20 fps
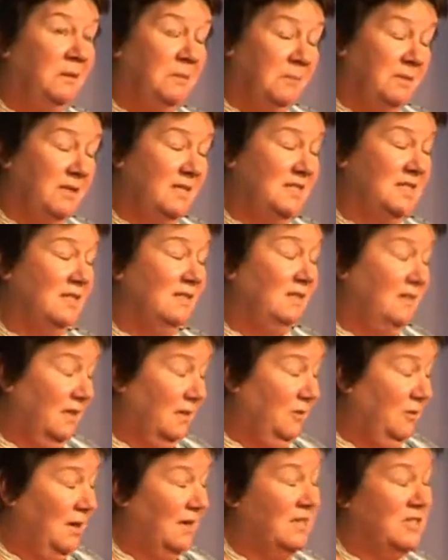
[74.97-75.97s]
But he said,
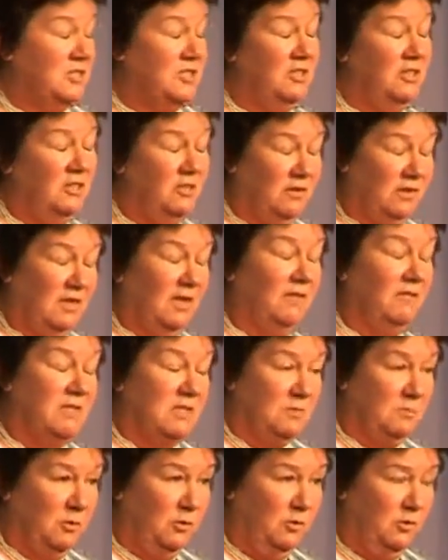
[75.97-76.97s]
no, actually, you can have a
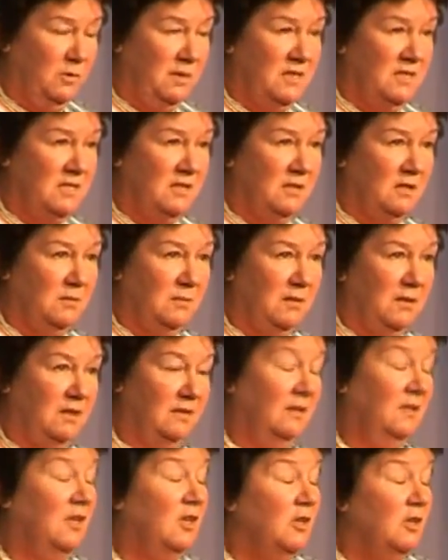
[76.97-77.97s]
small wind turbine